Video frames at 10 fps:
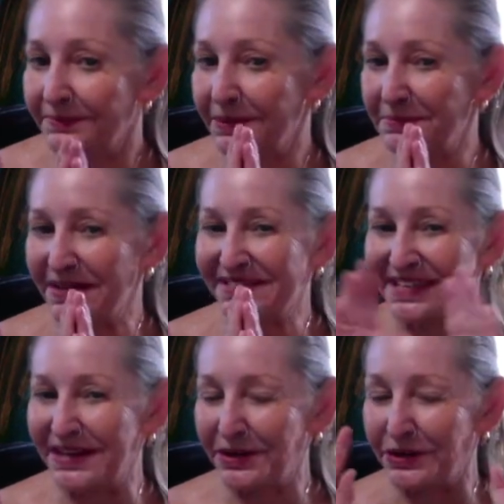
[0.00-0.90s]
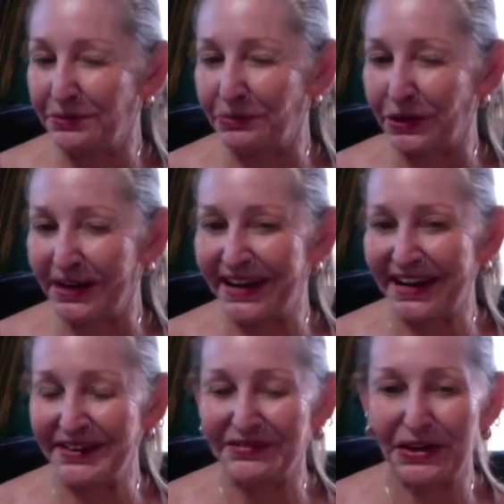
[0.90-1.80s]
Namaste. Good morning,
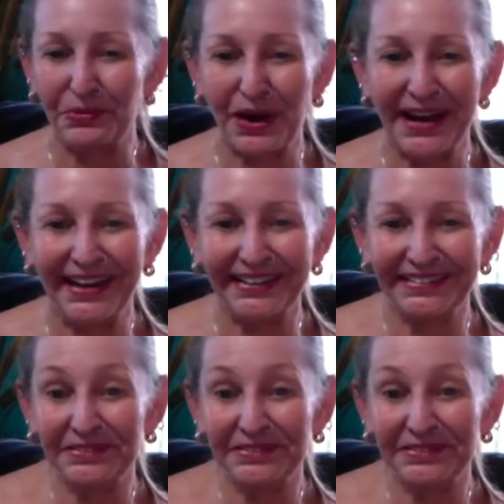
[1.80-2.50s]
everyone.